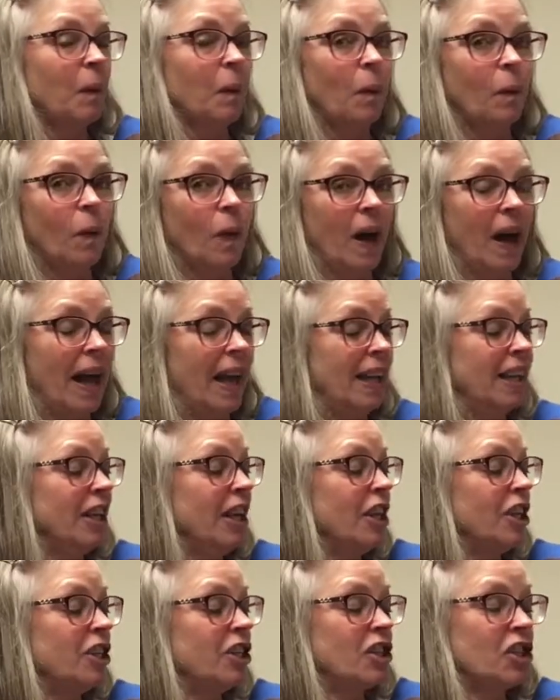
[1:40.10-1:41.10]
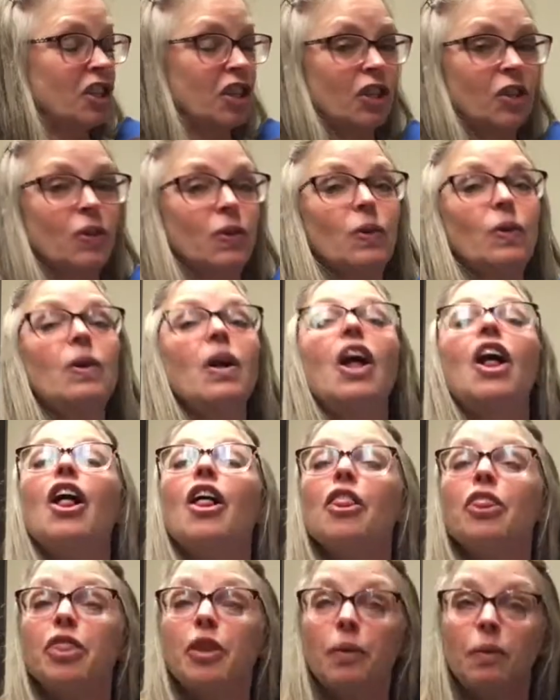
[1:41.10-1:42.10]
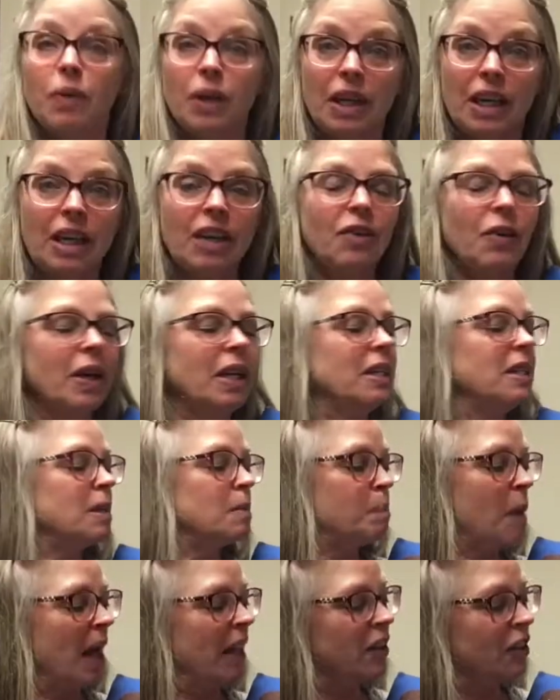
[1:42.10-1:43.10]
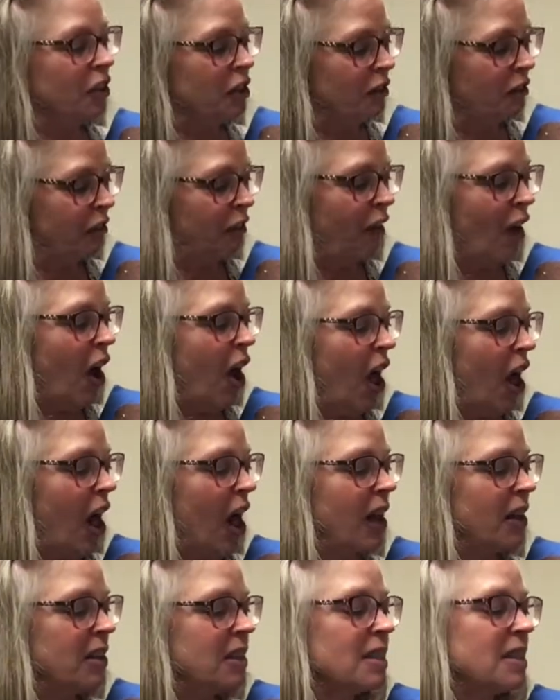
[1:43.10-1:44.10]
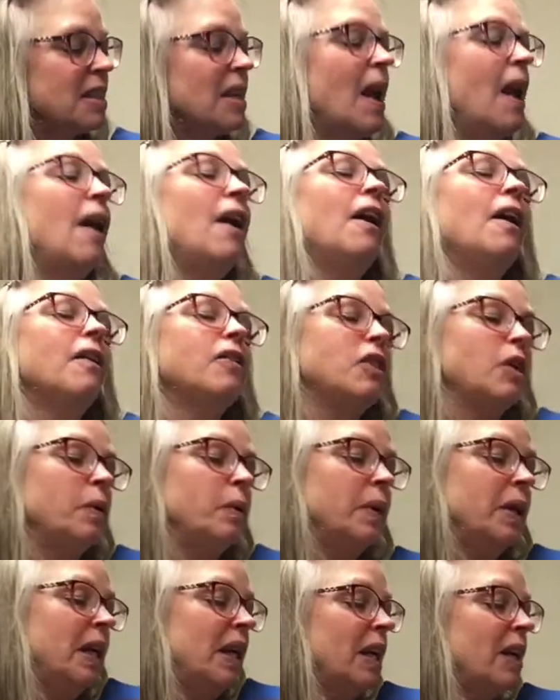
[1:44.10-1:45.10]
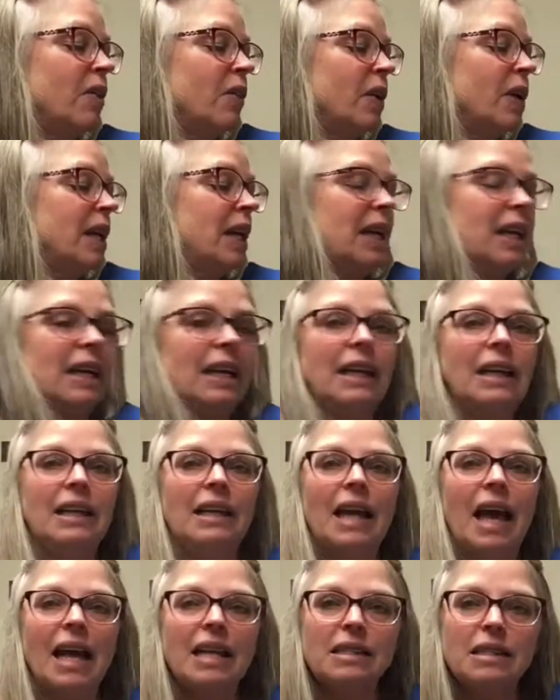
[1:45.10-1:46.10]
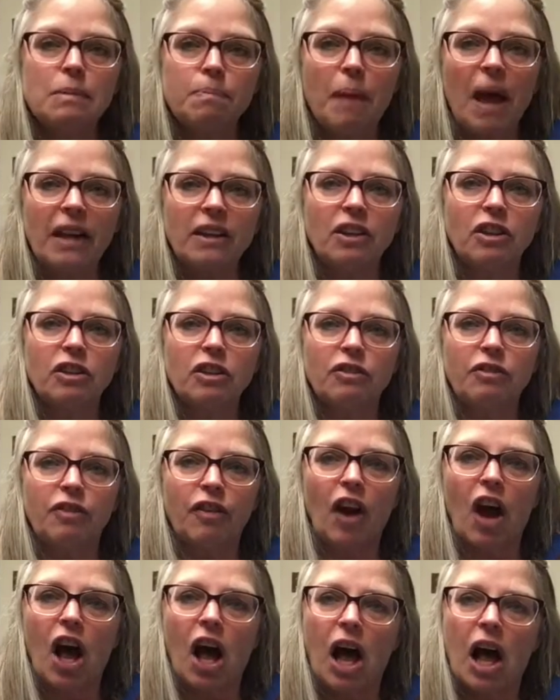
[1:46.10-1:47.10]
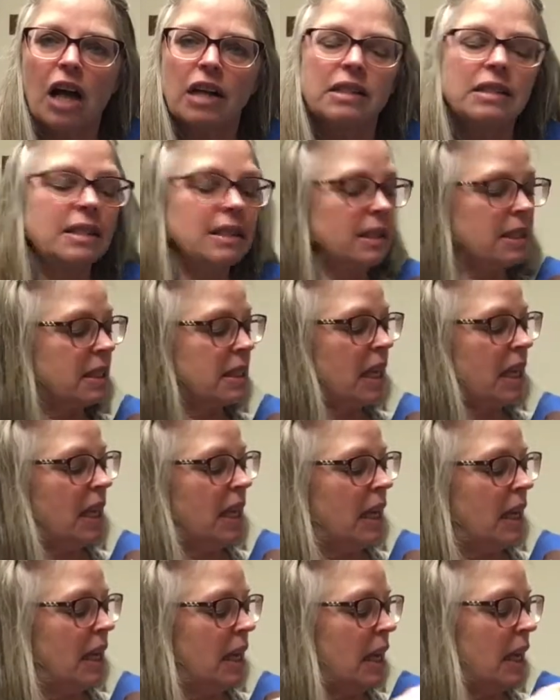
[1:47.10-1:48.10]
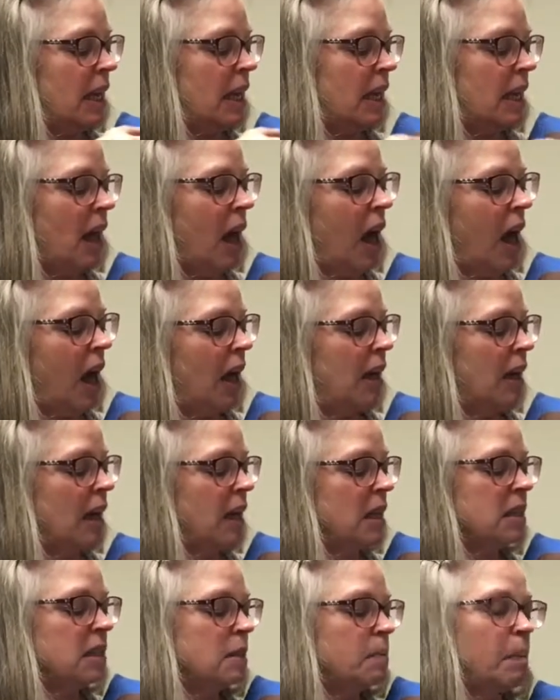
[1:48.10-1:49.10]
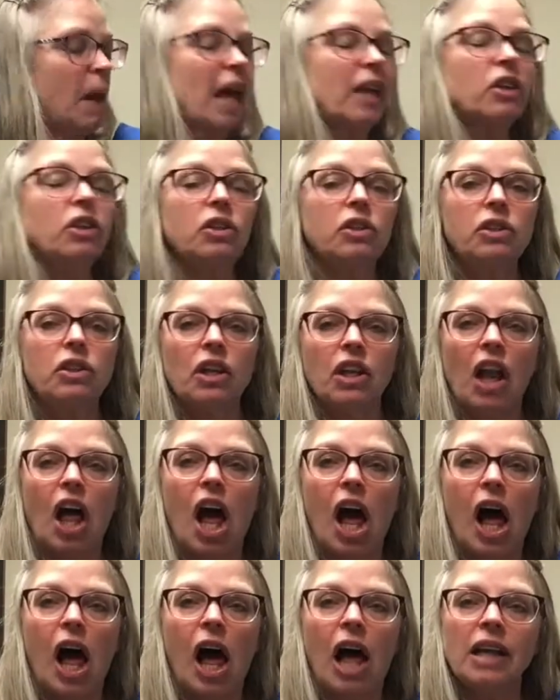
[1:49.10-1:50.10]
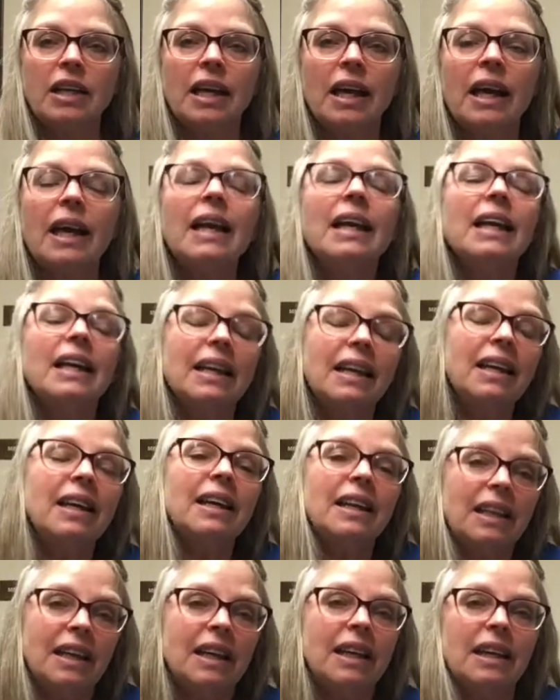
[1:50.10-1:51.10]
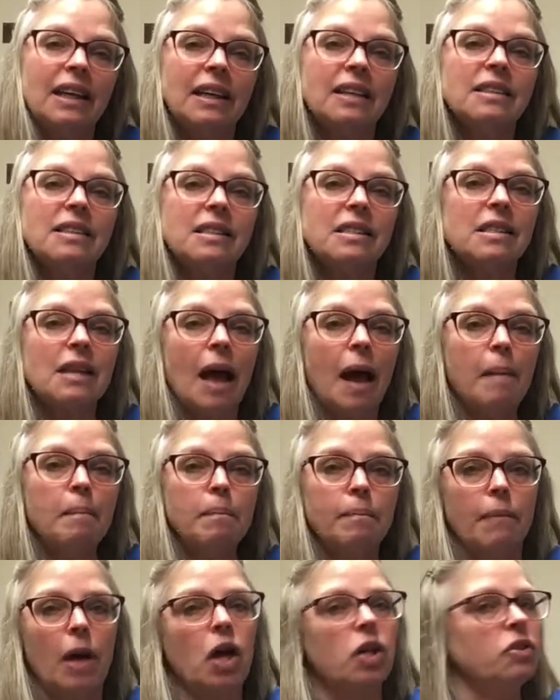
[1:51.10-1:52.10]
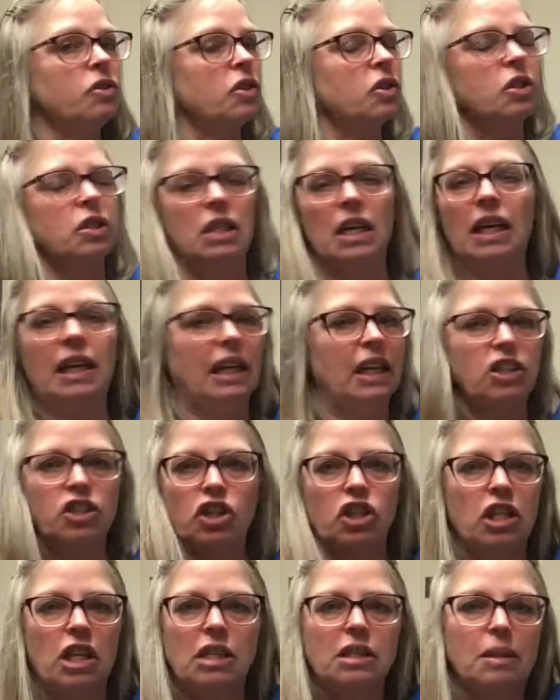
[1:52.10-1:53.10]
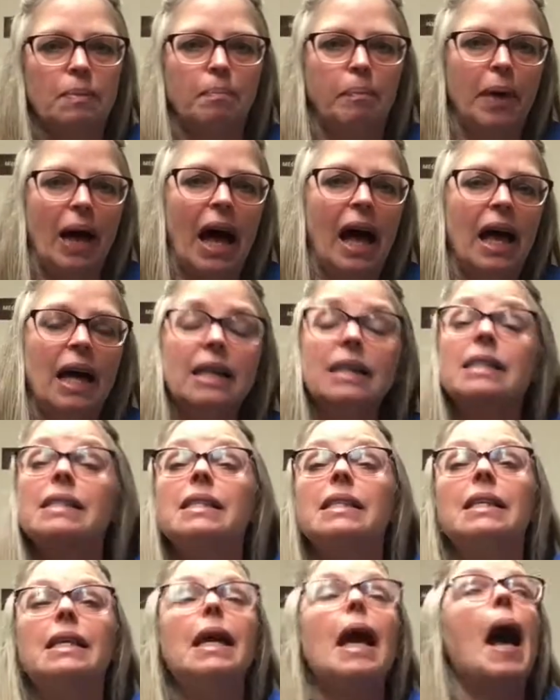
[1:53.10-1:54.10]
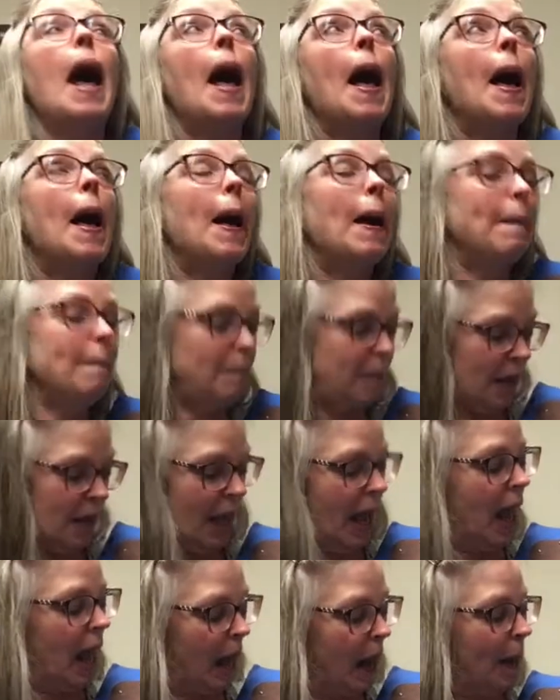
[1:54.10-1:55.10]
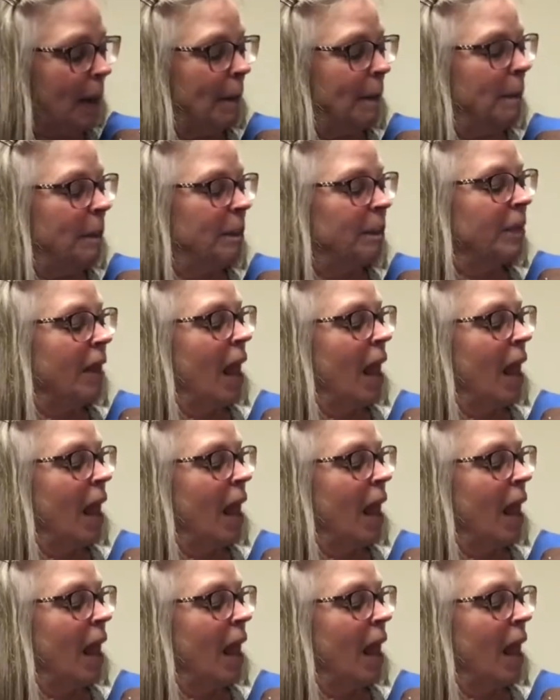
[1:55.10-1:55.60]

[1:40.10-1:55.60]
1, 2, 3 green speckled frogs. 3 green and speckled frogs sitting on a speckled log, eating some most delicious bugs. Yum, yum.